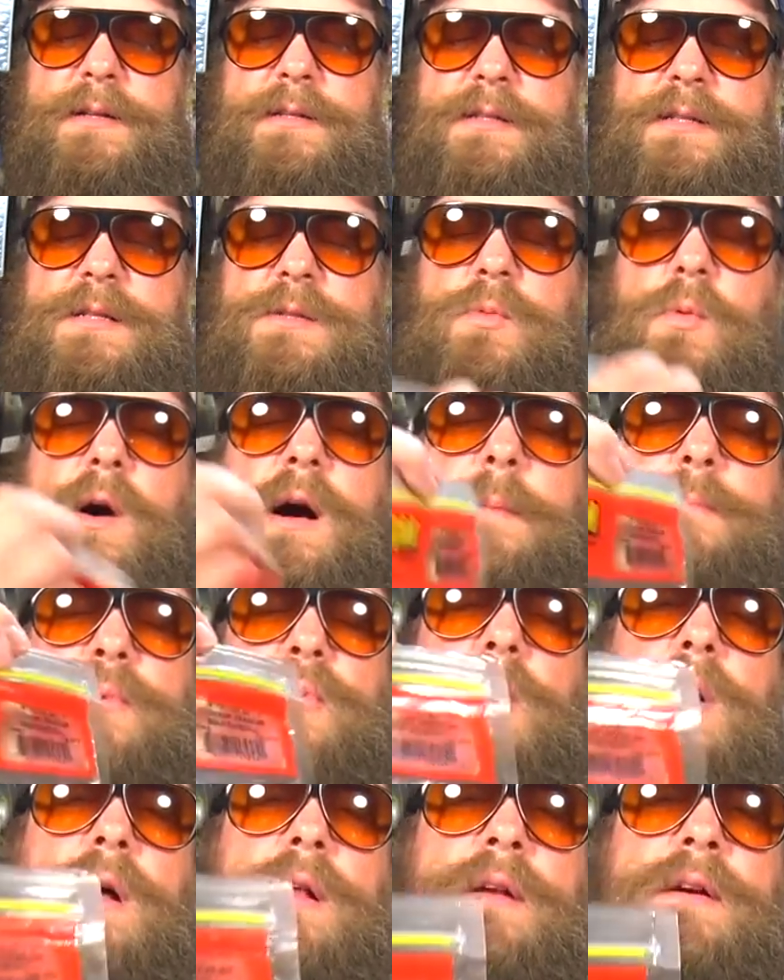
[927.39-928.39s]
Swamp
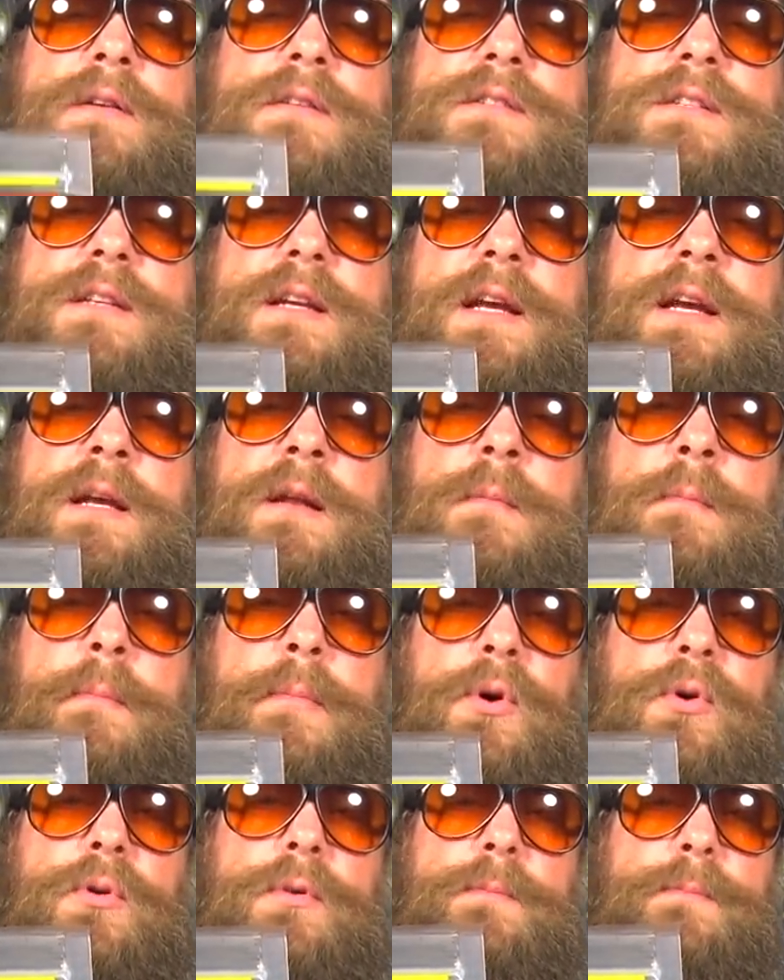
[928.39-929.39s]
Crawlers in
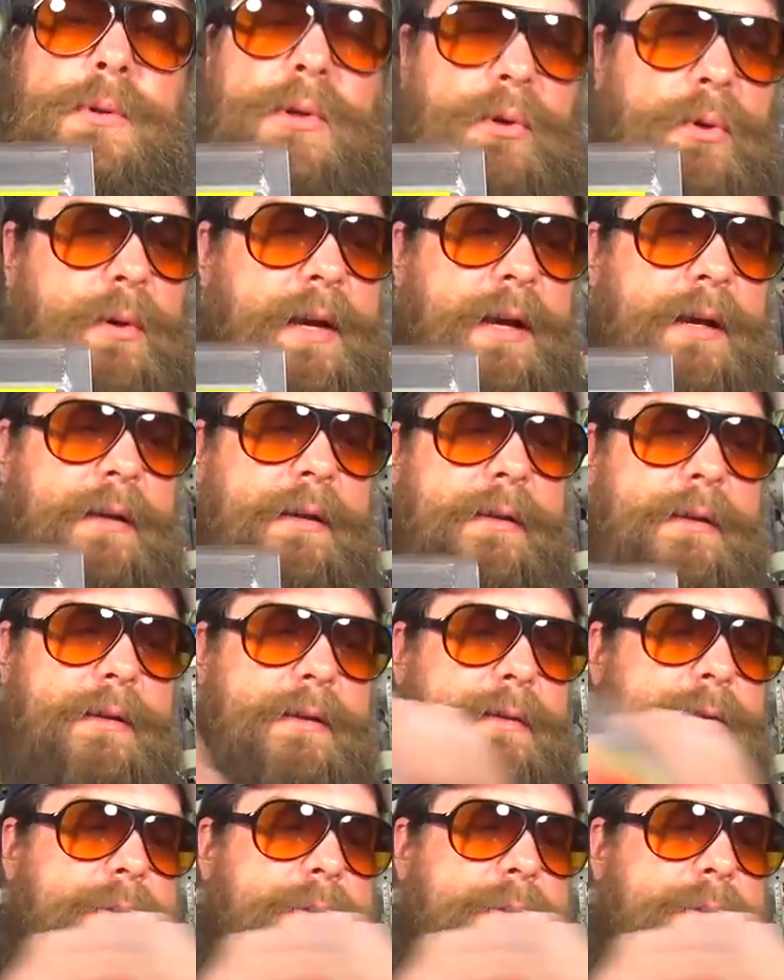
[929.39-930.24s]
Bold Bluegill.